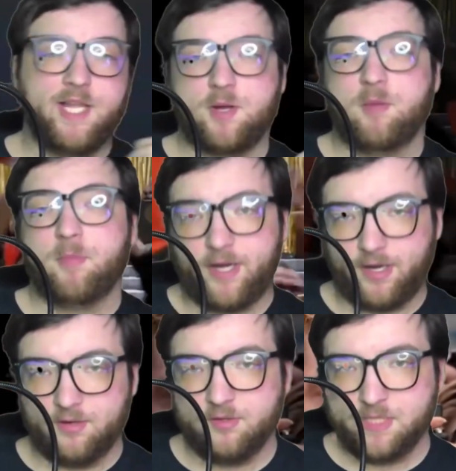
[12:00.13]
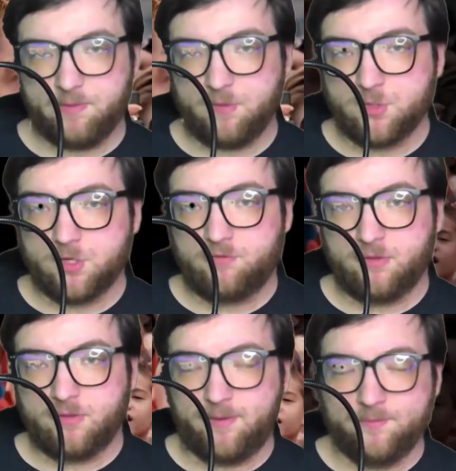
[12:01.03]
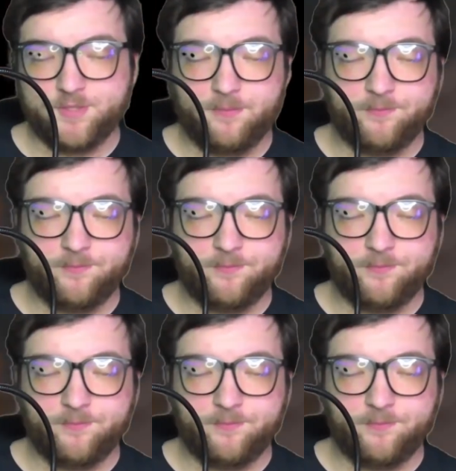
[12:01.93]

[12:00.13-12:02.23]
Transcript: well, but again, some of those are from the Venom suit.